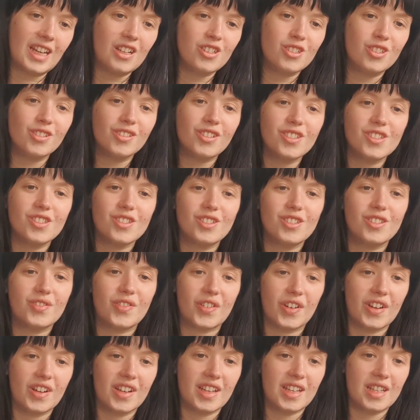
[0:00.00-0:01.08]
So crossing
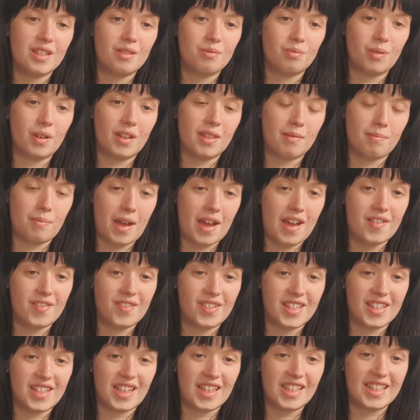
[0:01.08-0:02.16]
over is where the
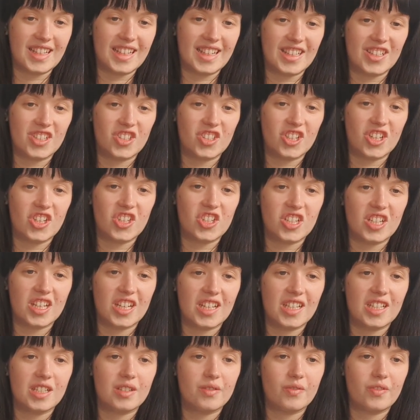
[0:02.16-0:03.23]
parent cells exchange
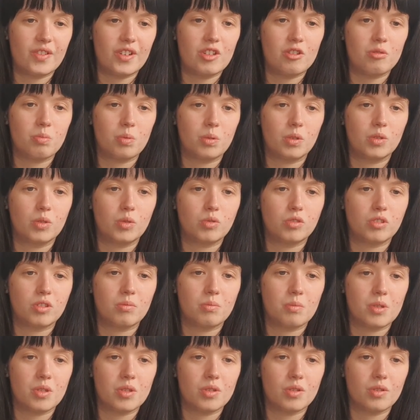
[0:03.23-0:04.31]
individual
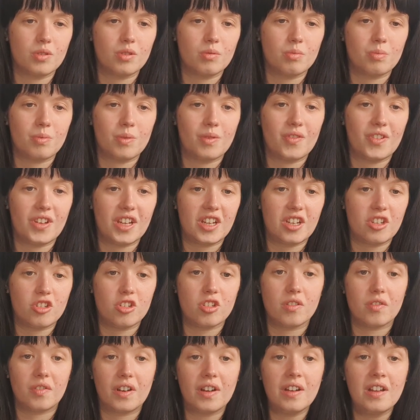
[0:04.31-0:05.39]
chromosomes with
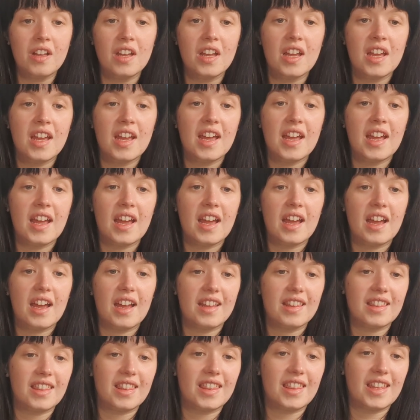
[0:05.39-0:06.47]
each other.
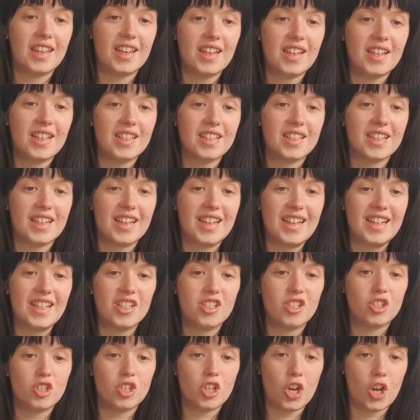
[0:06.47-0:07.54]
This
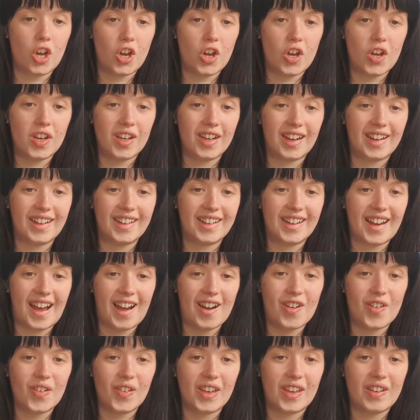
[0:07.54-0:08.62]
in turn
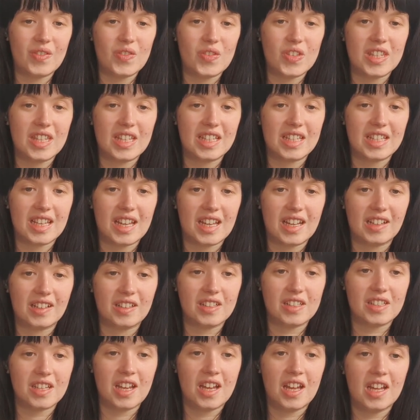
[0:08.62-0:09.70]
now gives the
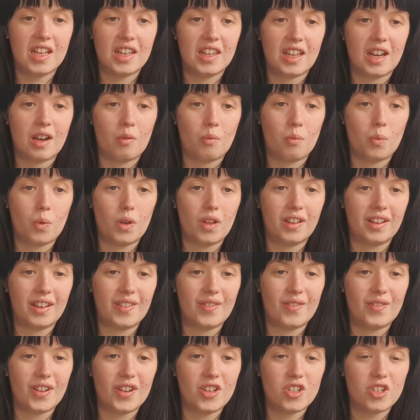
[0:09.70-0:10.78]
cells that will
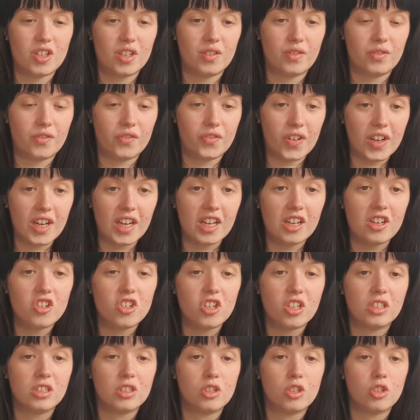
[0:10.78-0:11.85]
eventually
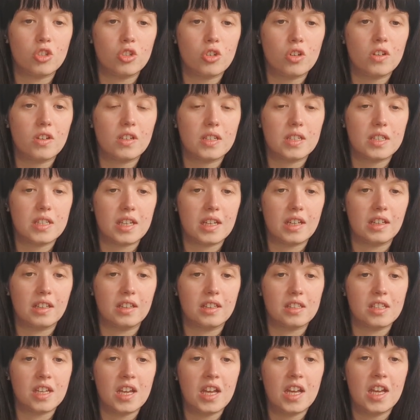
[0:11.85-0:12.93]
finish as the daughter
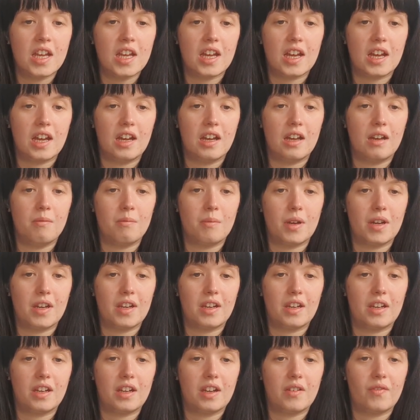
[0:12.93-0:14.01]
cells
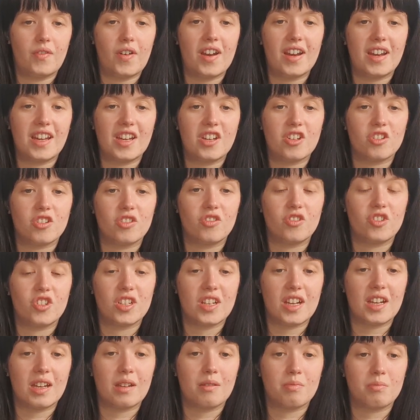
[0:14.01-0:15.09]
a variation of
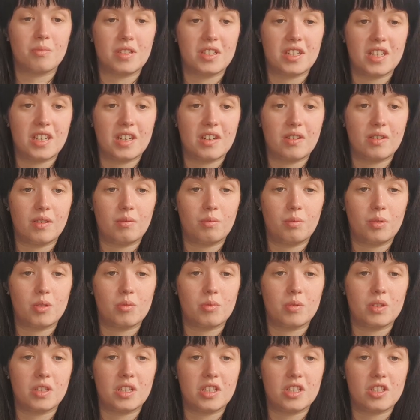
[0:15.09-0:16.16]
genetic material
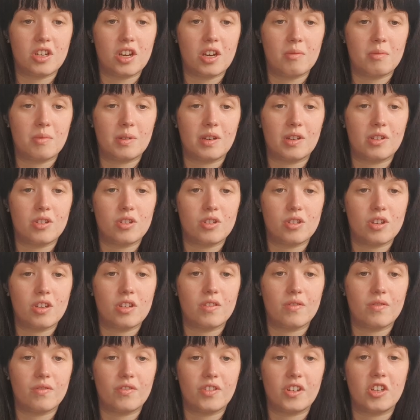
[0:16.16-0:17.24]
which would determine a
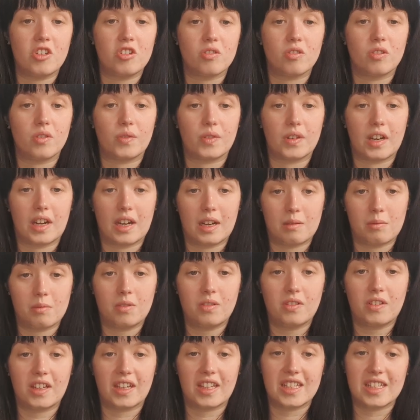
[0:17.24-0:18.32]
certain feature of an
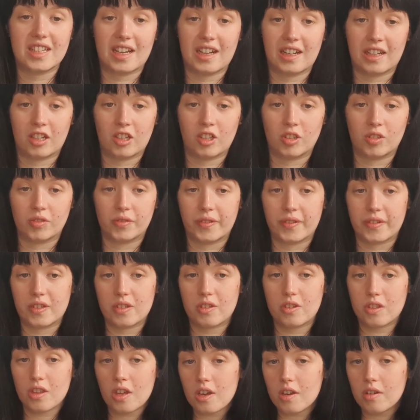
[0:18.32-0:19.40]
animal, like its eye colour or
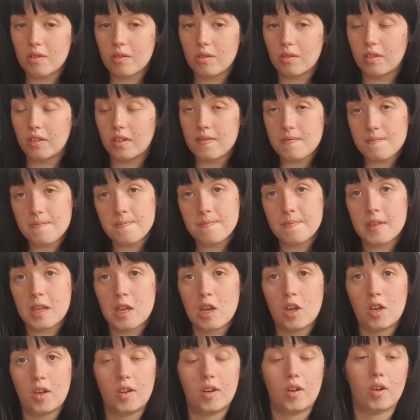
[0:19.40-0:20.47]
its fur colour,
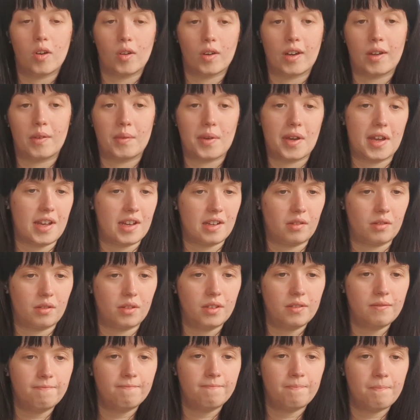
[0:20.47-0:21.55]
or our hair
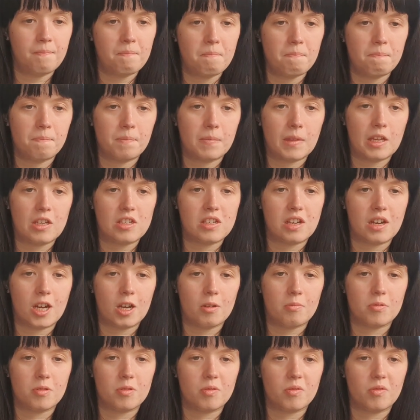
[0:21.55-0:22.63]
colour, because it
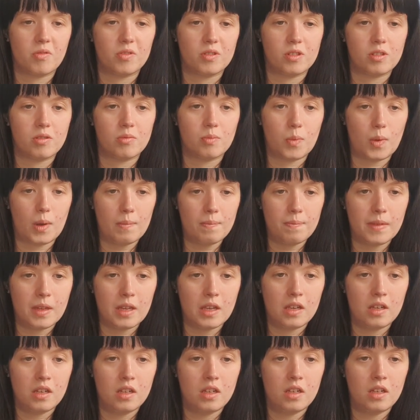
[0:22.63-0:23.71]
happens with us as well.
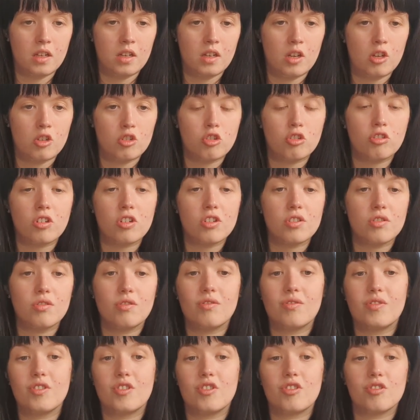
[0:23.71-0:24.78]
So crossing
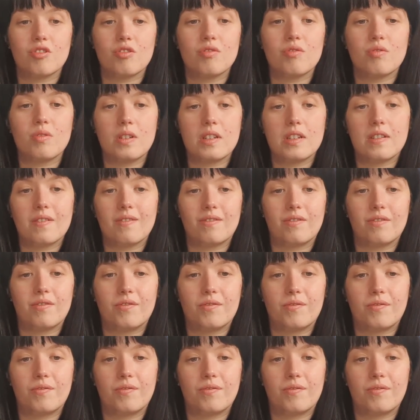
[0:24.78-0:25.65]
over during